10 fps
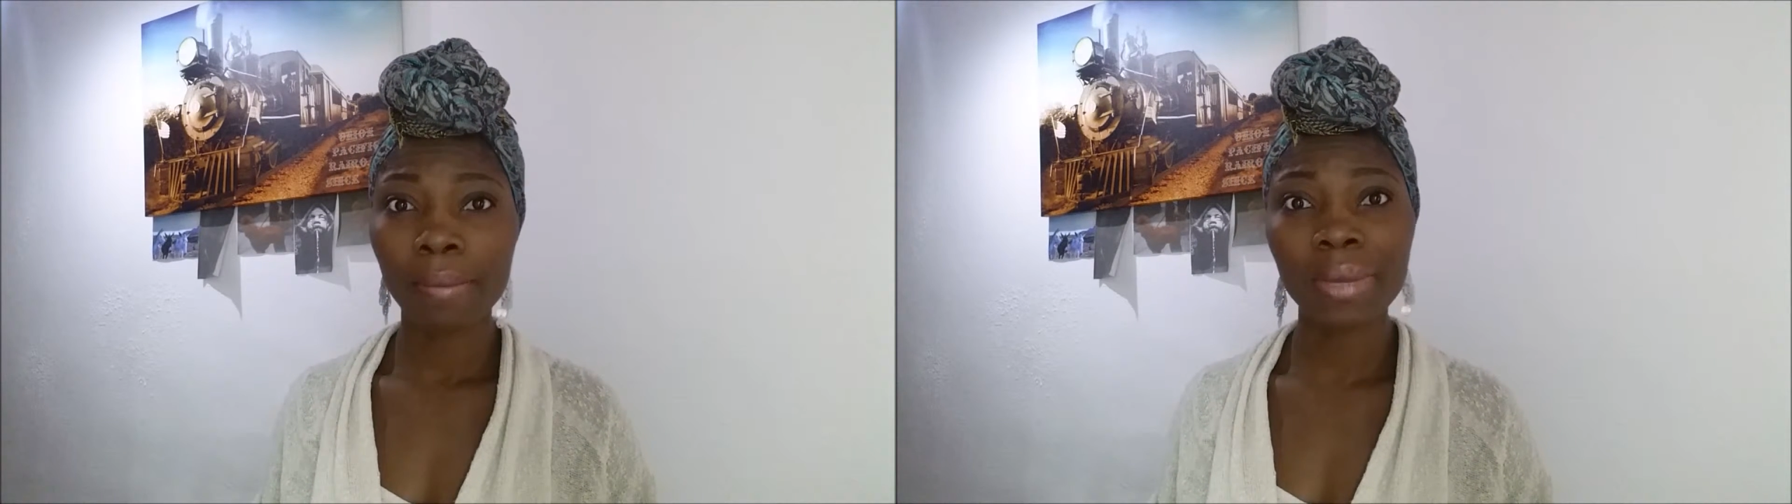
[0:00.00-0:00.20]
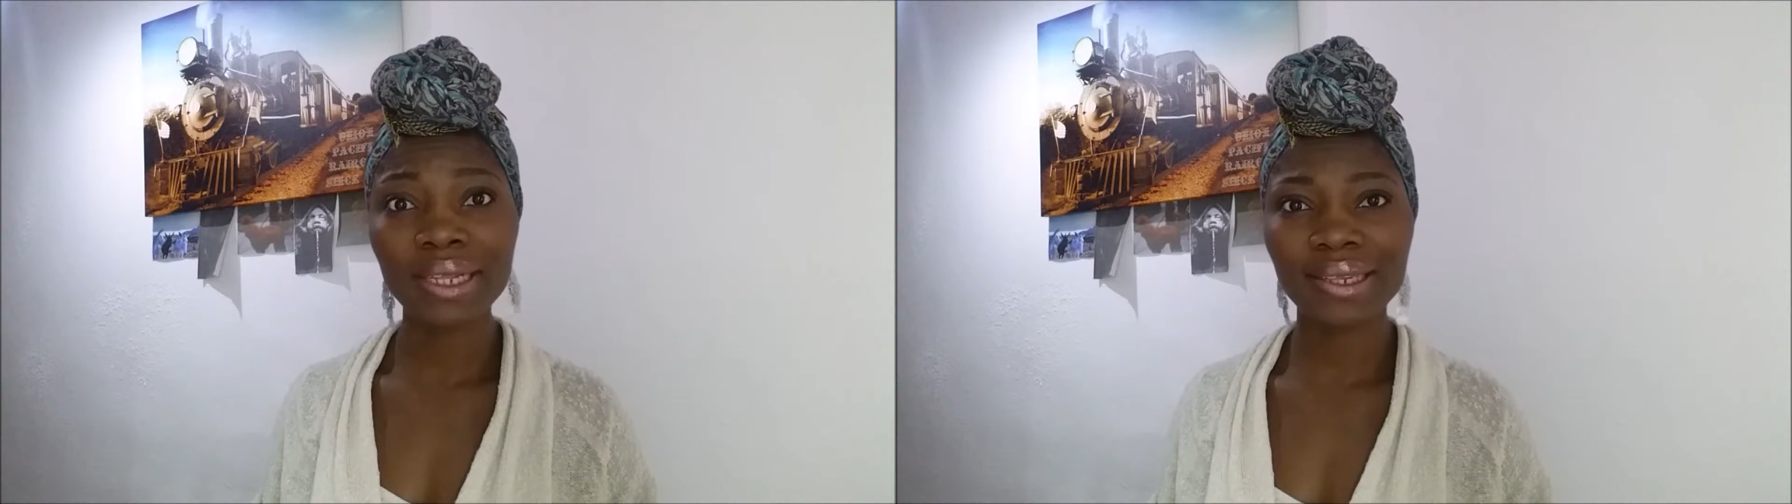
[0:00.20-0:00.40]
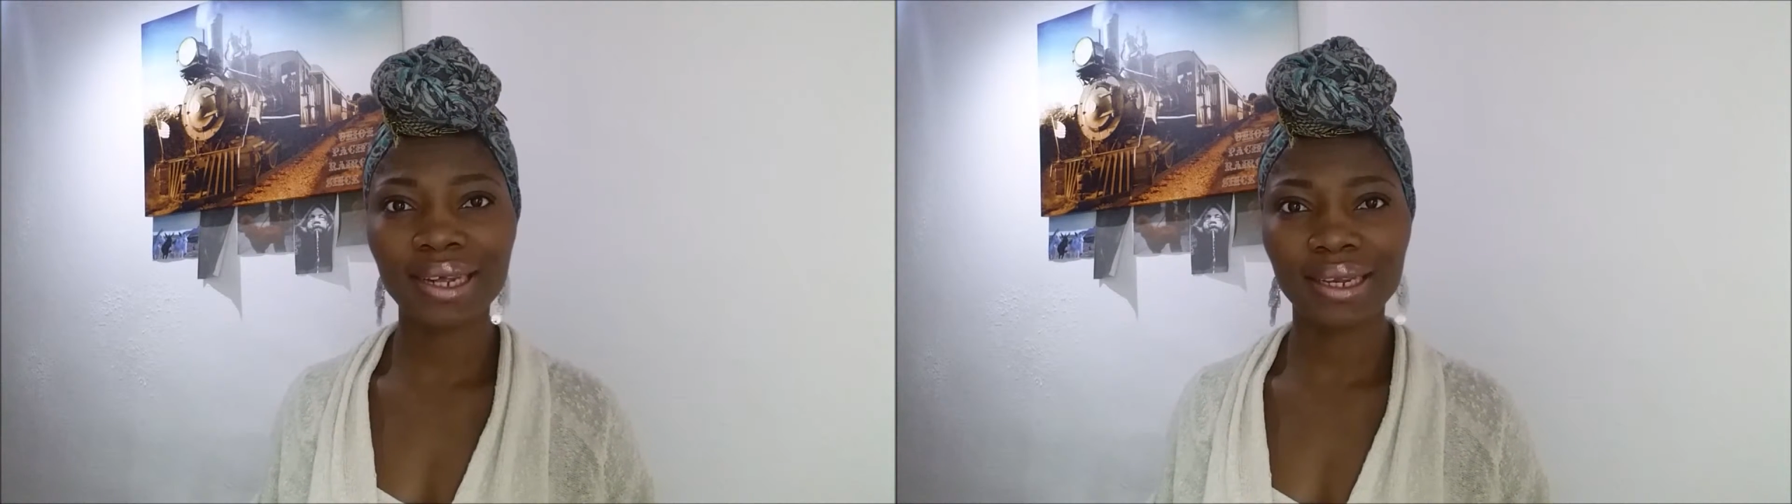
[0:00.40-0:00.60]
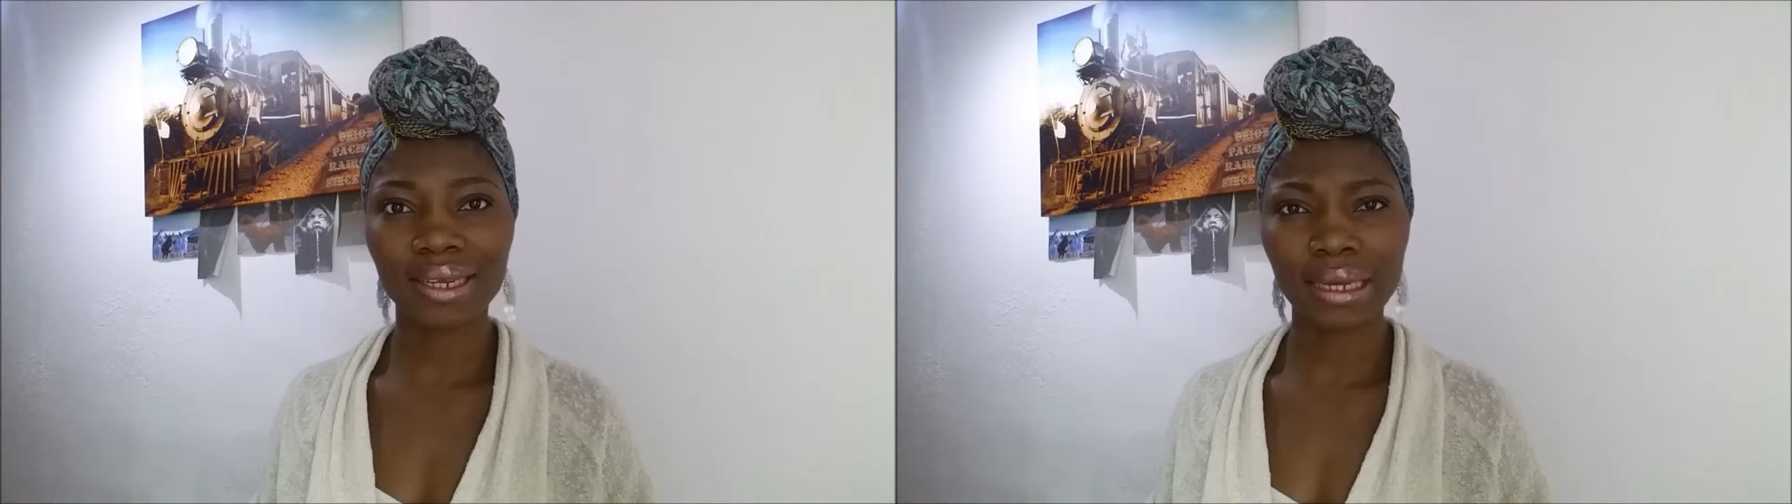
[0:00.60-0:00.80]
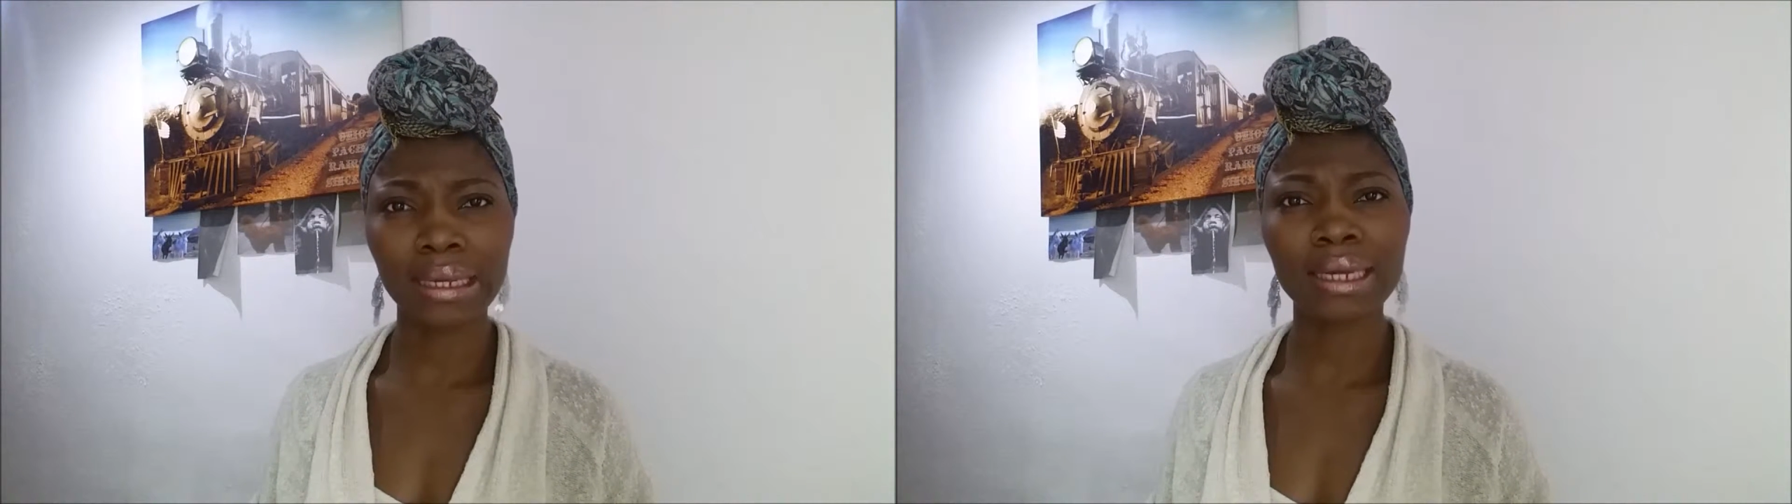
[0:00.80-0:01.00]

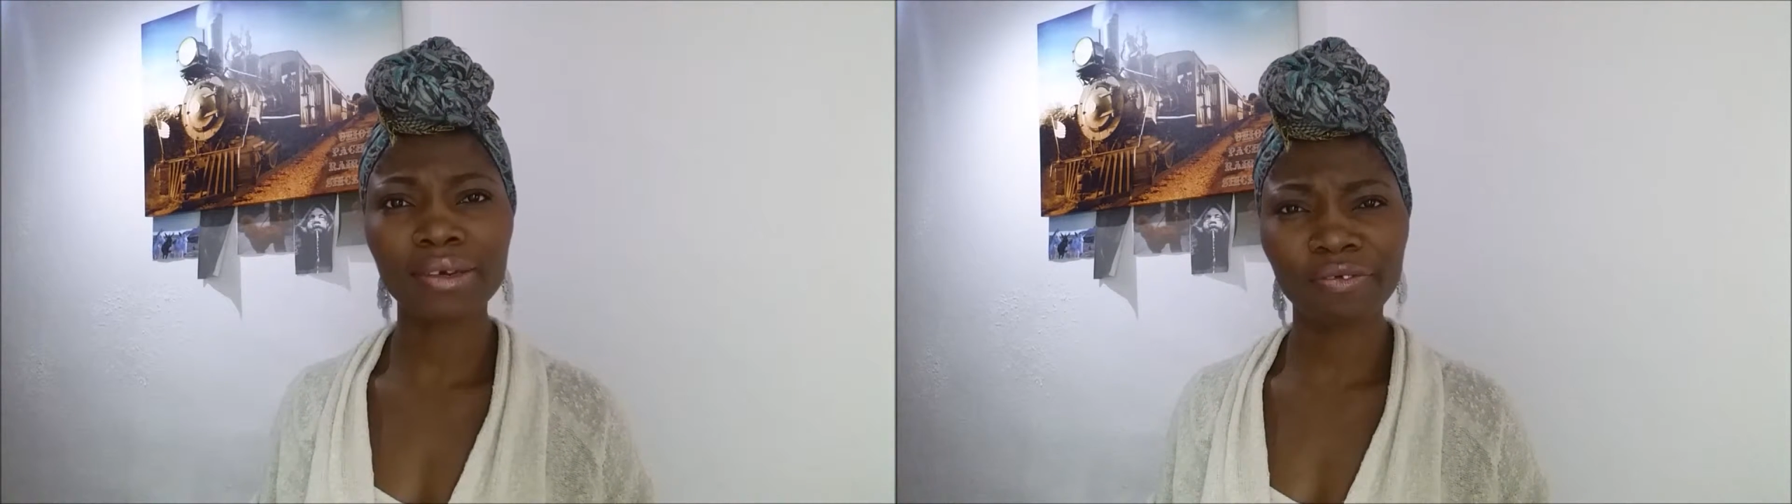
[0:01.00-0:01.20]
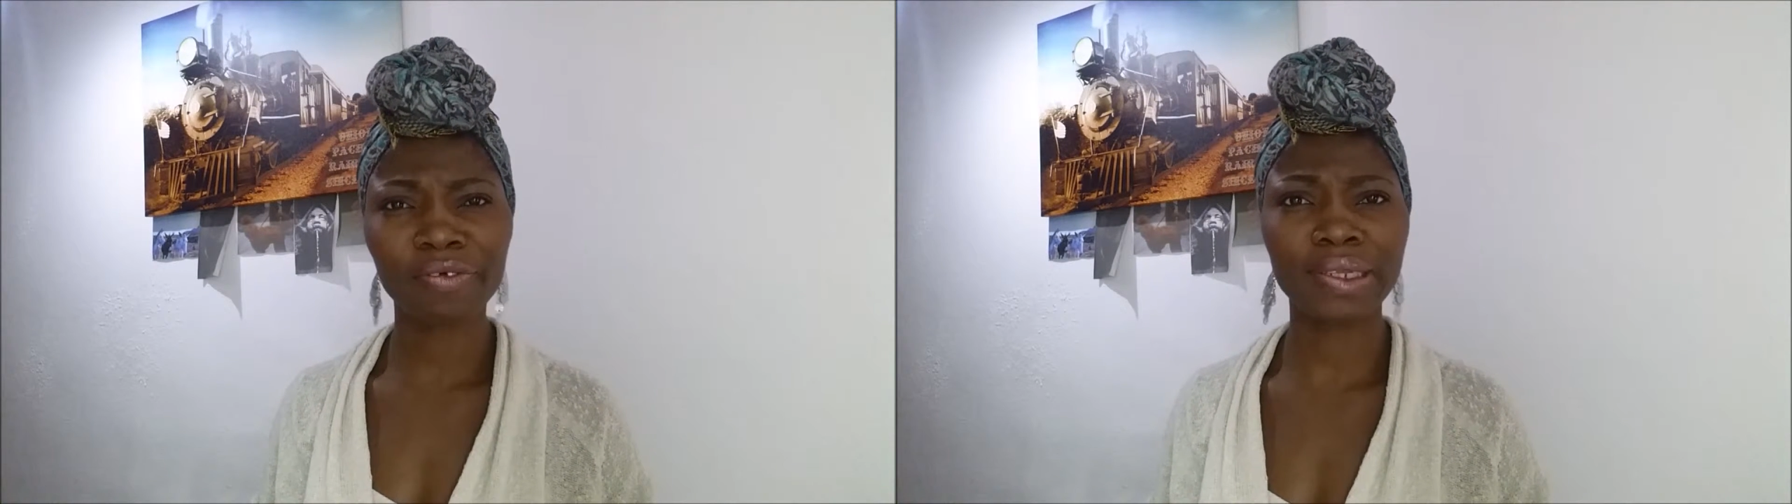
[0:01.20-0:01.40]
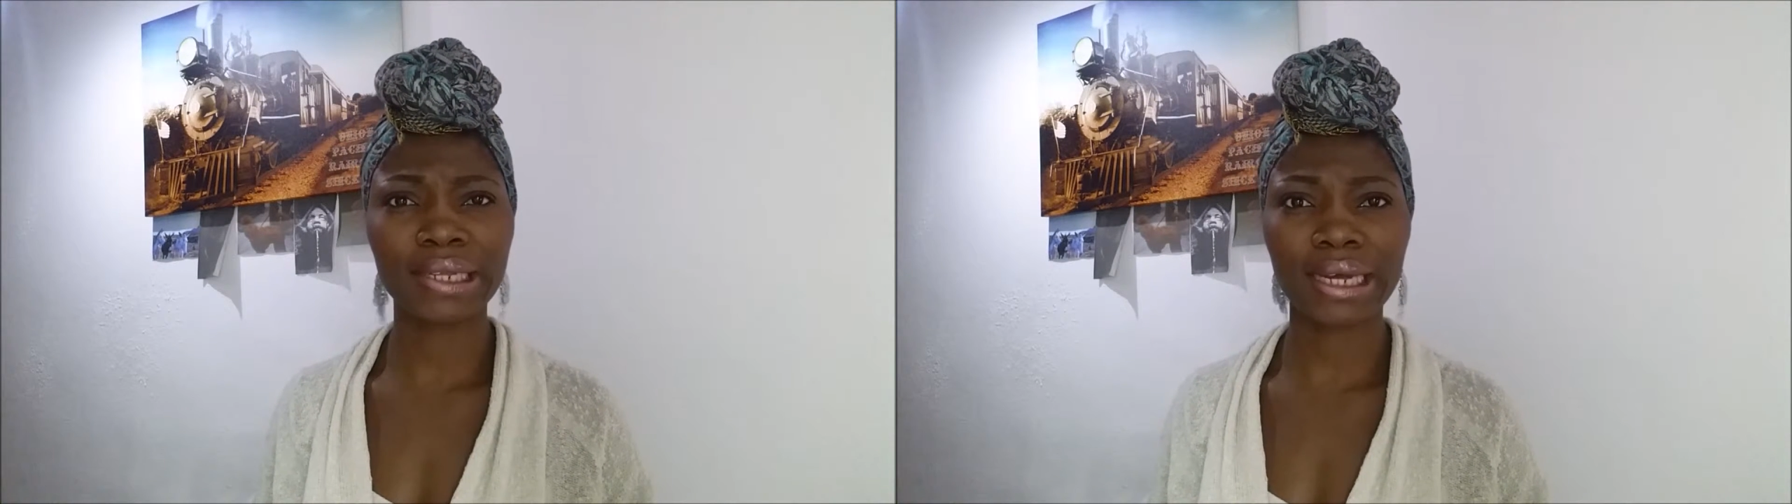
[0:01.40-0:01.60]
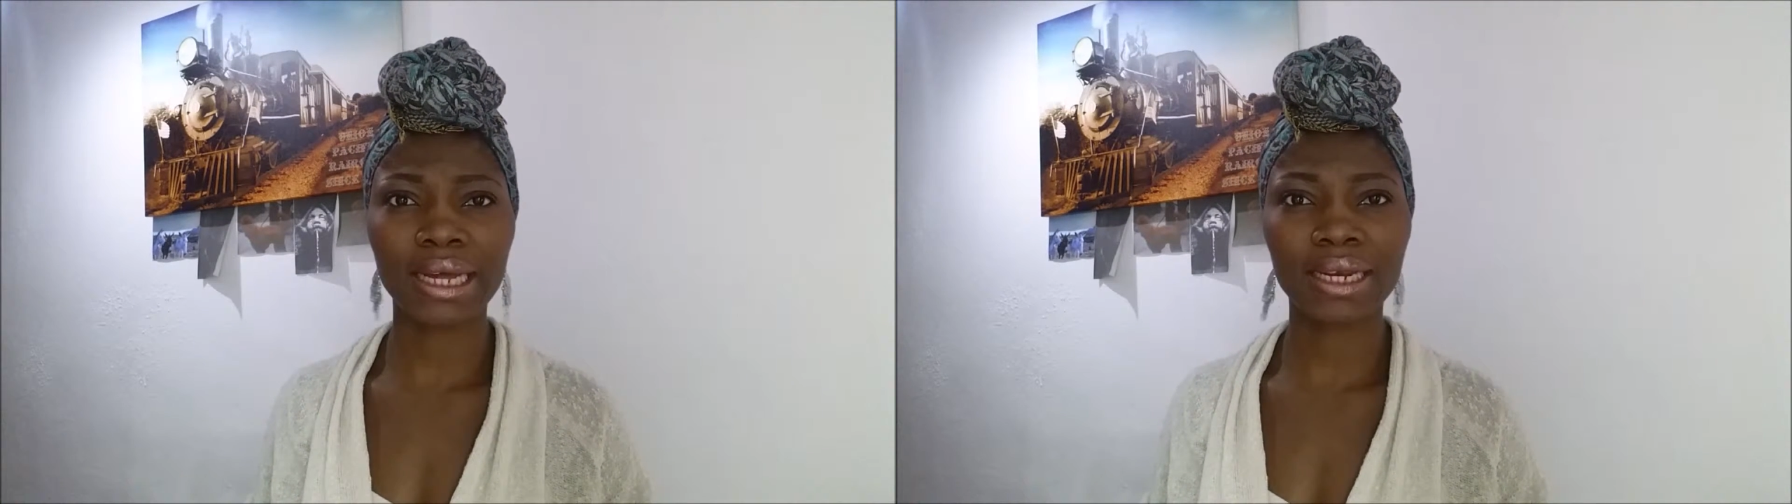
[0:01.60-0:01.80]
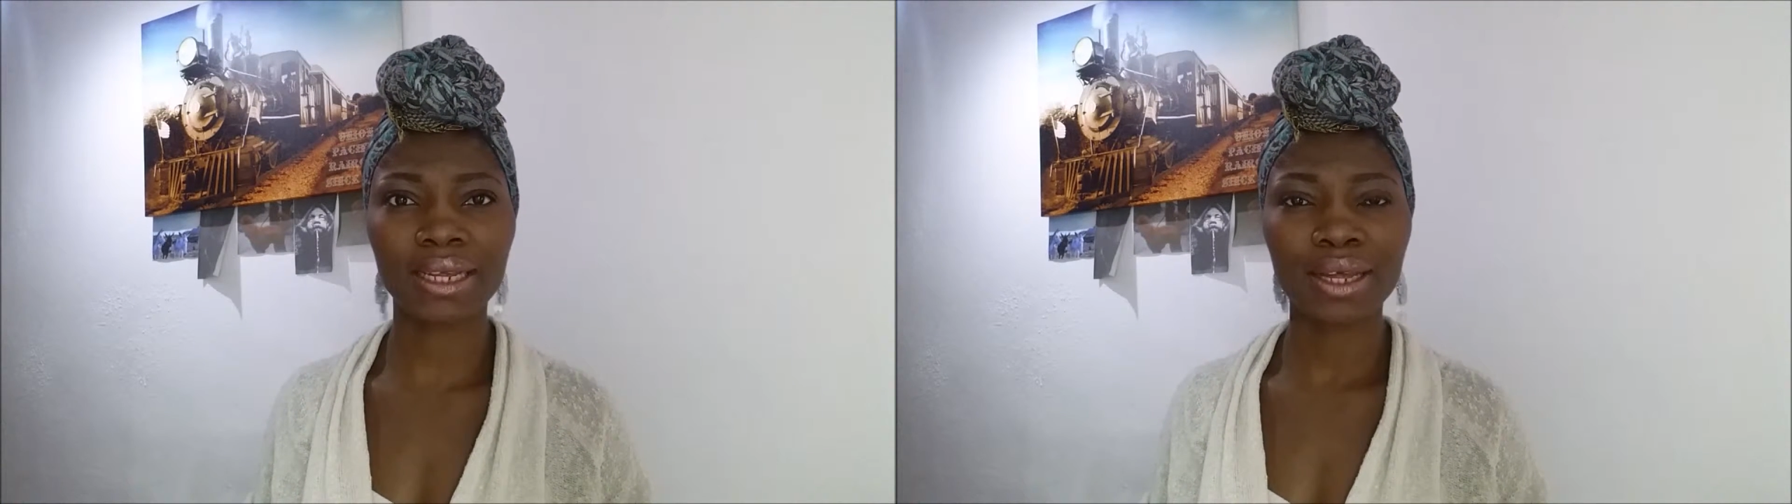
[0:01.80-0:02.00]
mentally, and
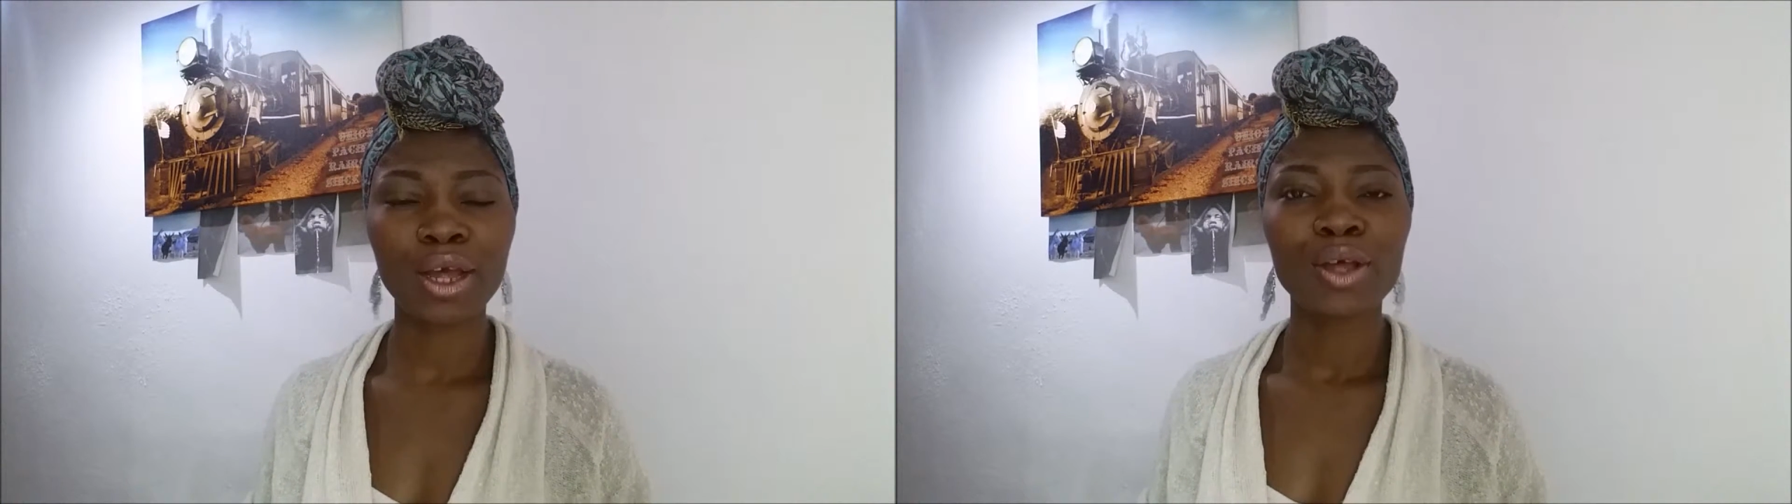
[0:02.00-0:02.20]
physically,